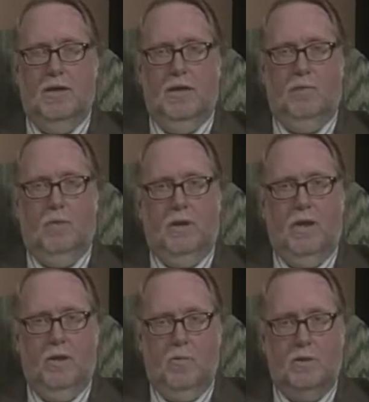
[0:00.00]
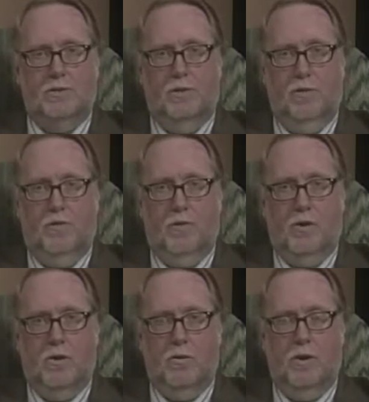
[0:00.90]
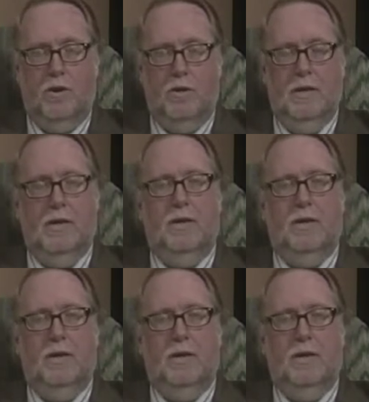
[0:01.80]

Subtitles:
in what he wants to do for a career,